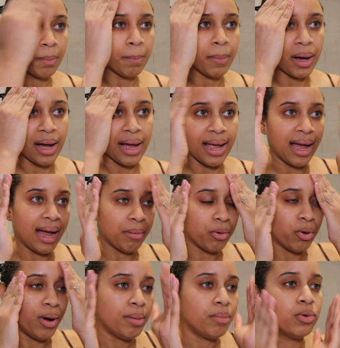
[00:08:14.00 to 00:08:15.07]
but I am
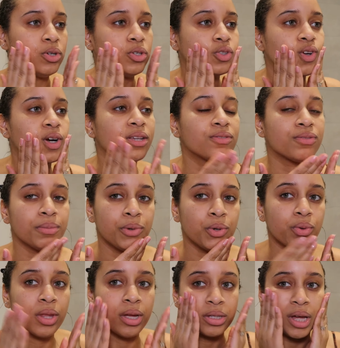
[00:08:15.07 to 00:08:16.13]
quite moisturised from
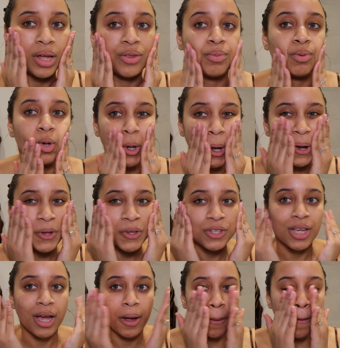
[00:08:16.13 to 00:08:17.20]
all those other products,
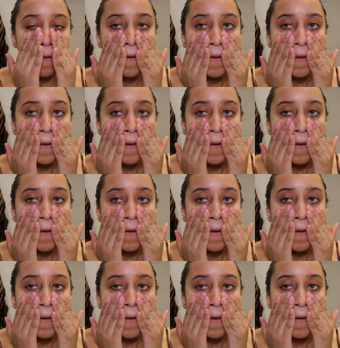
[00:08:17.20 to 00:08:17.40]
so